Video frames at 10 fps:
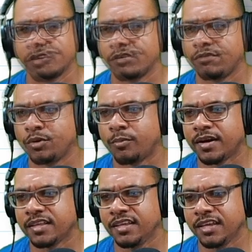If we go
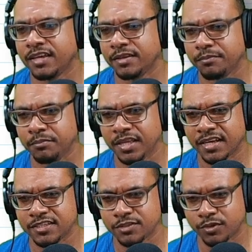back here,
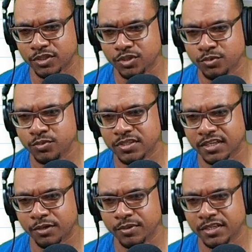bx is what? U
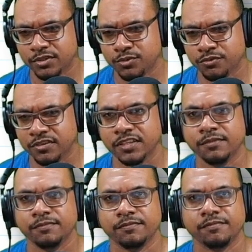take away 2v.